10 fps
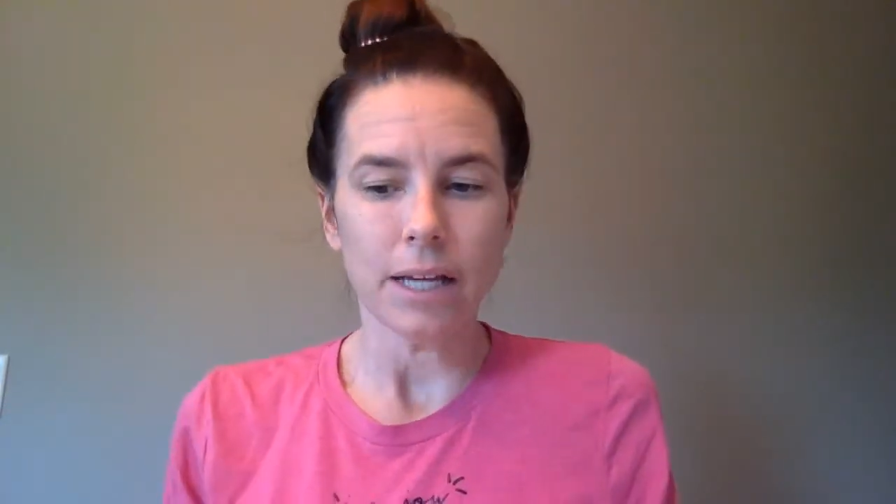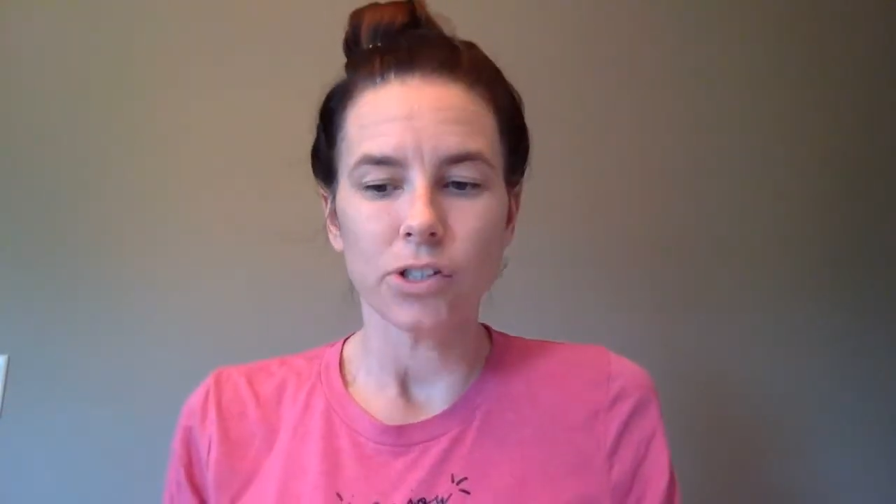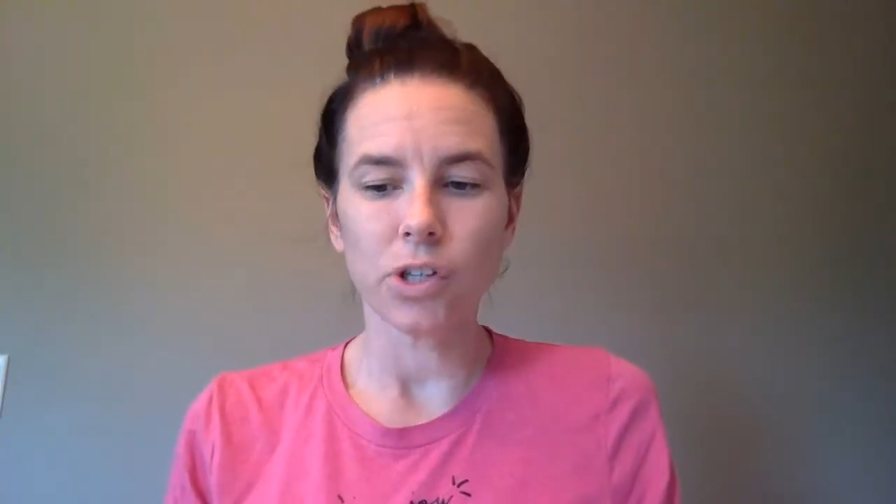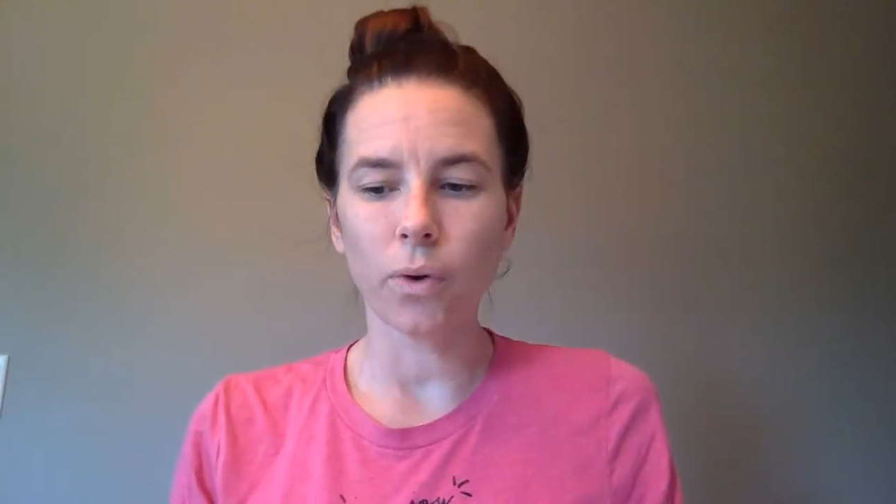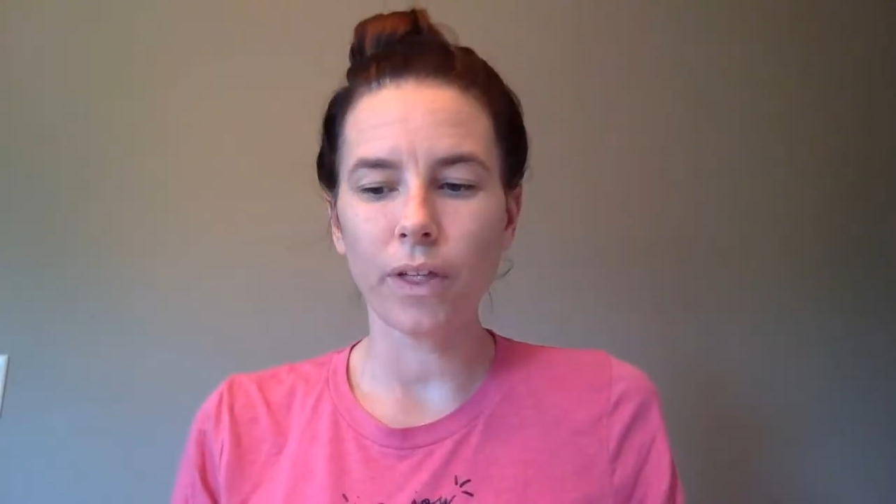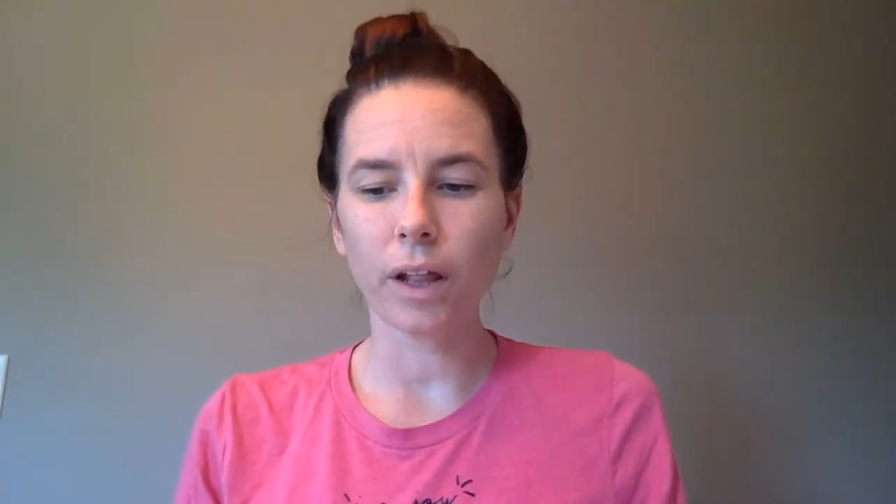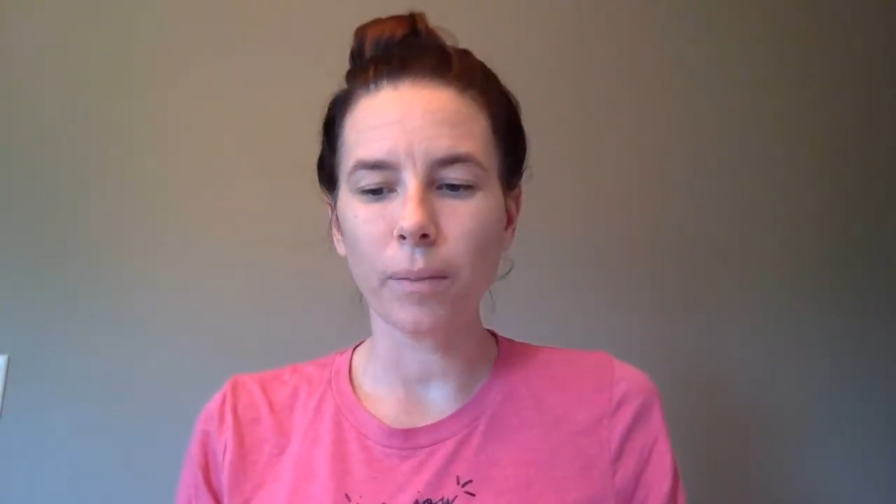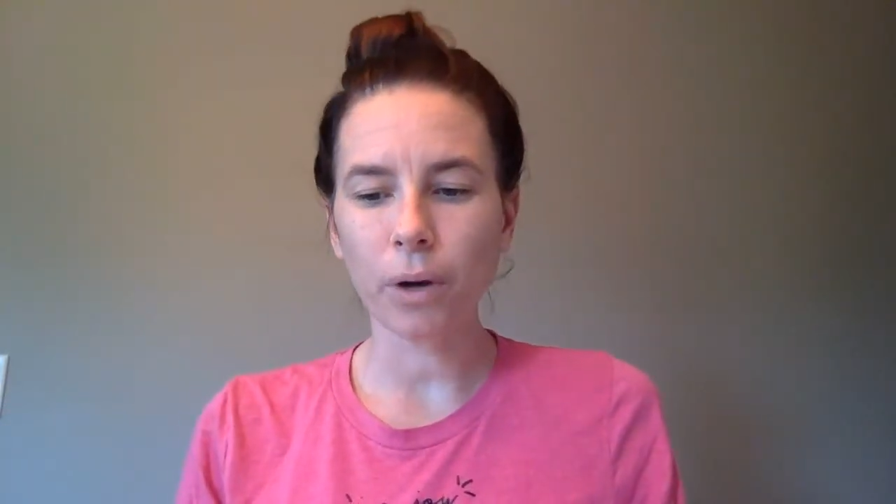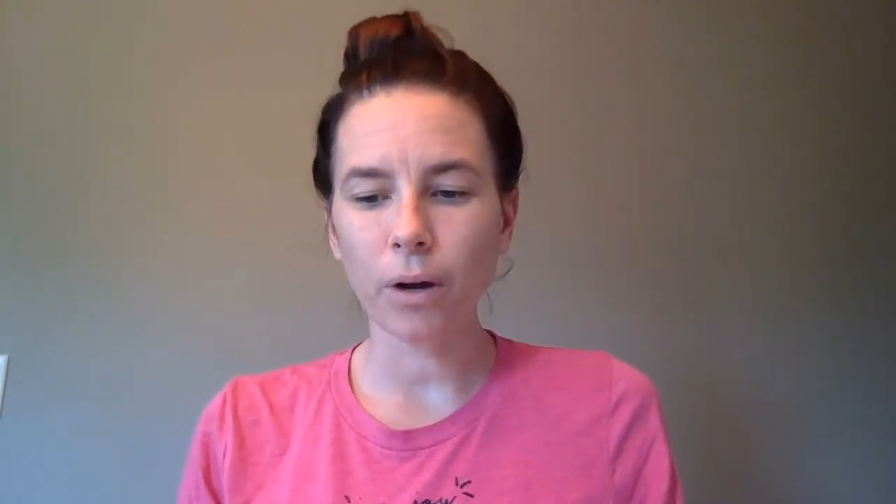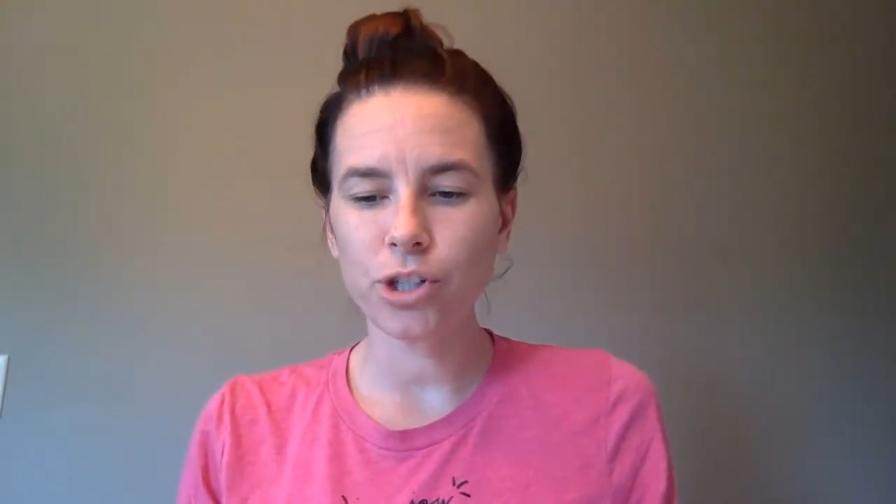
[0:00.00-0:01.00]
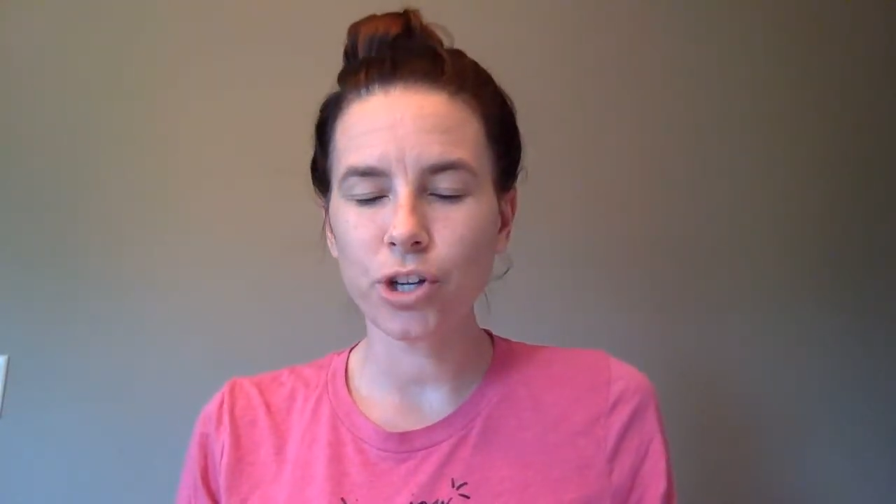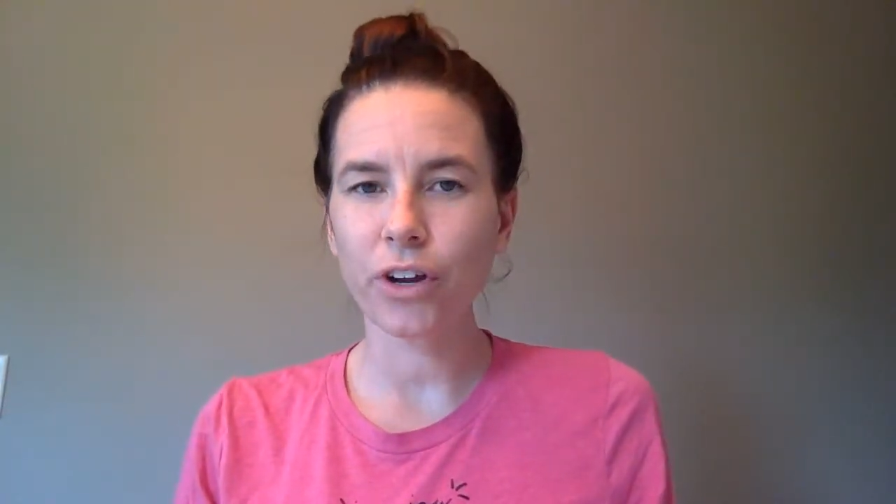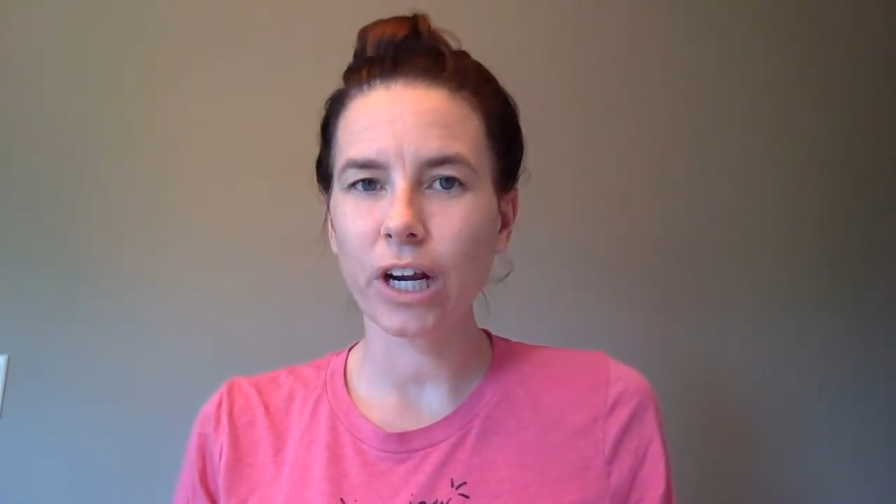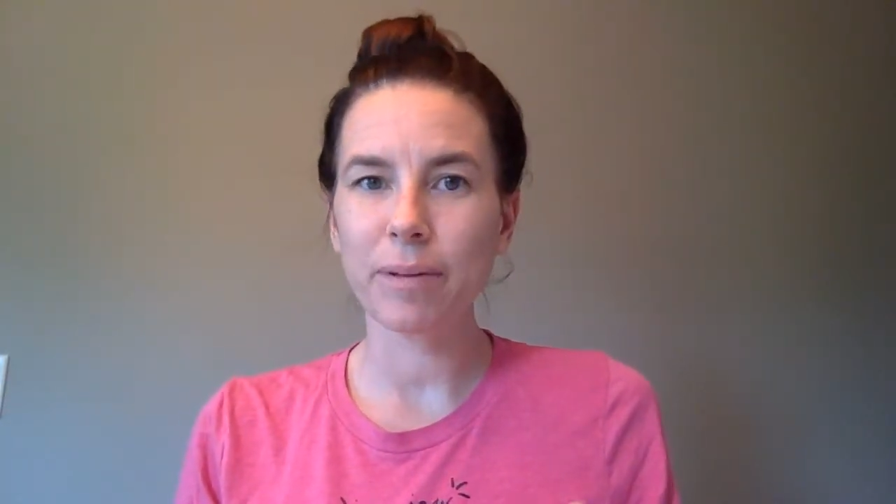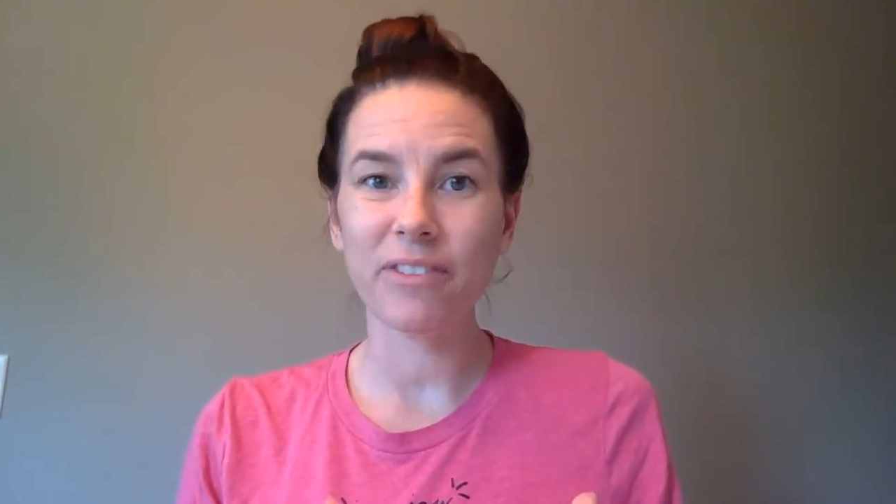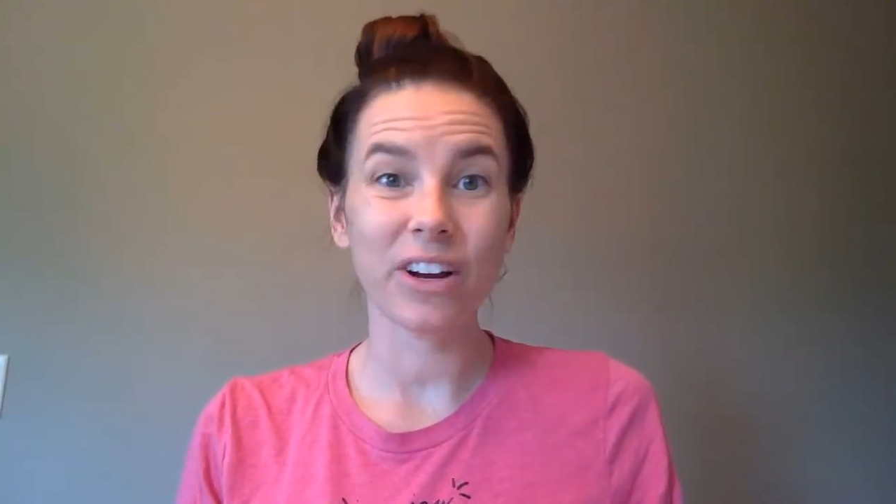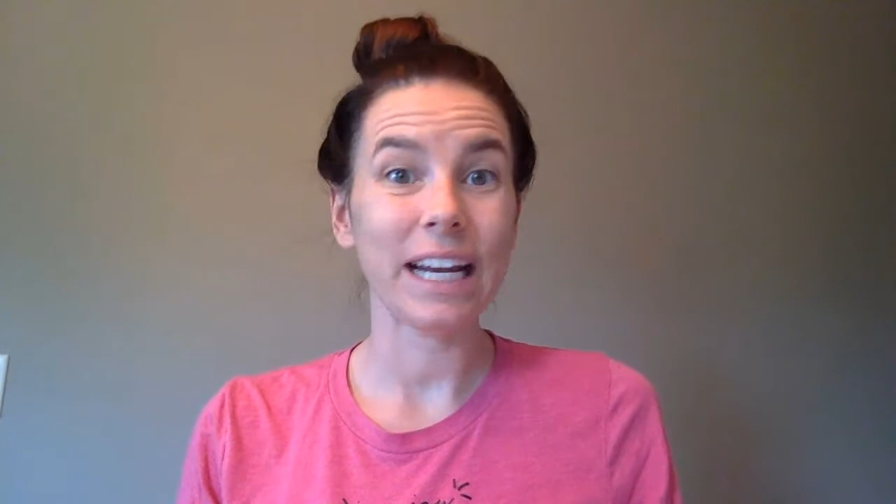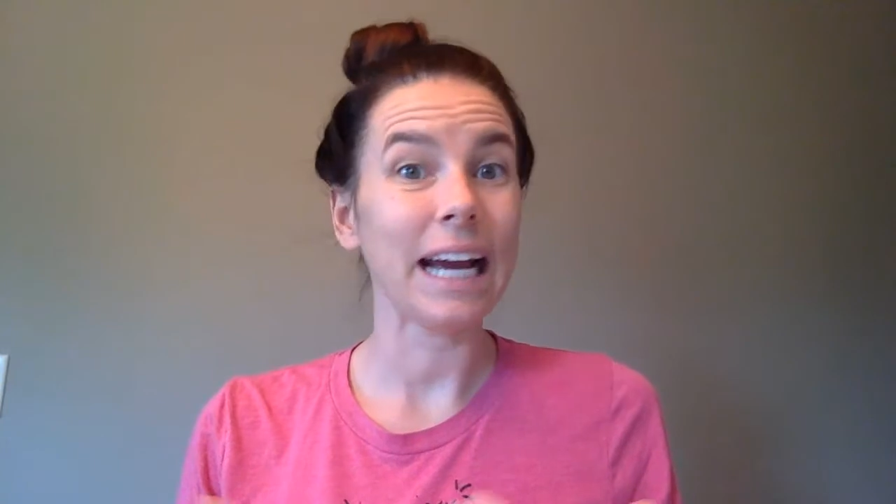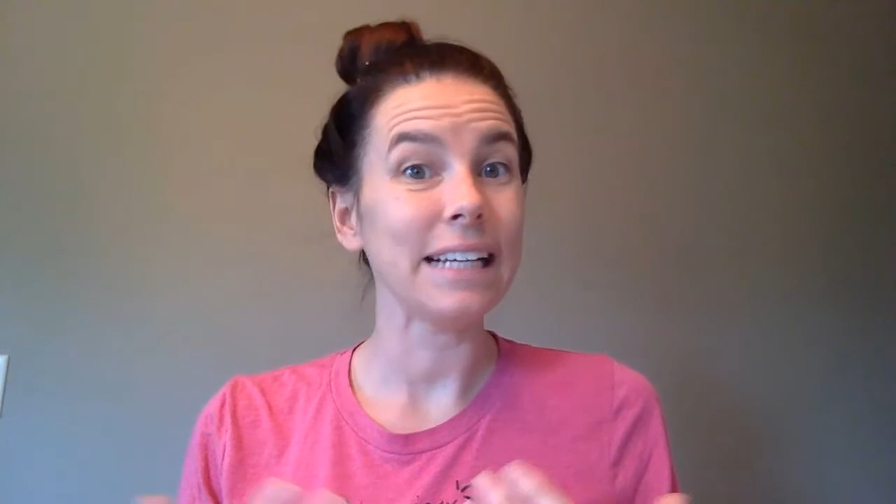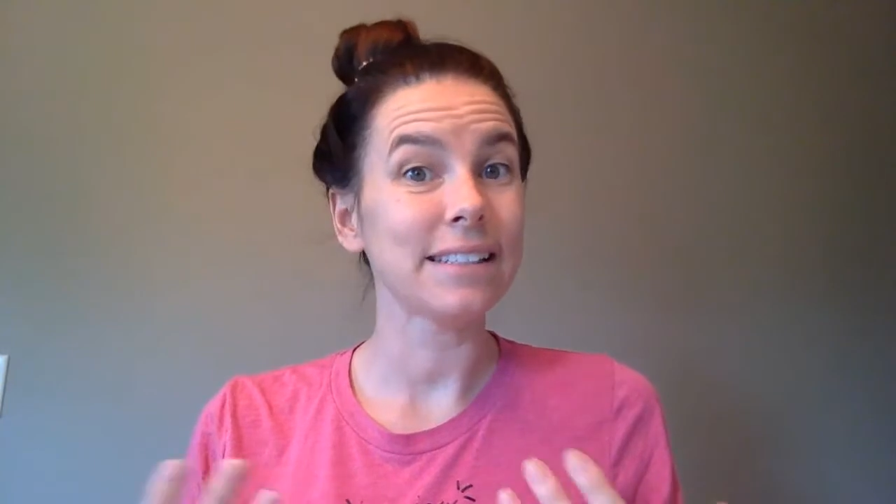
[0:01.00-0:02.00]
So they'll approach you. They're going to be very nice.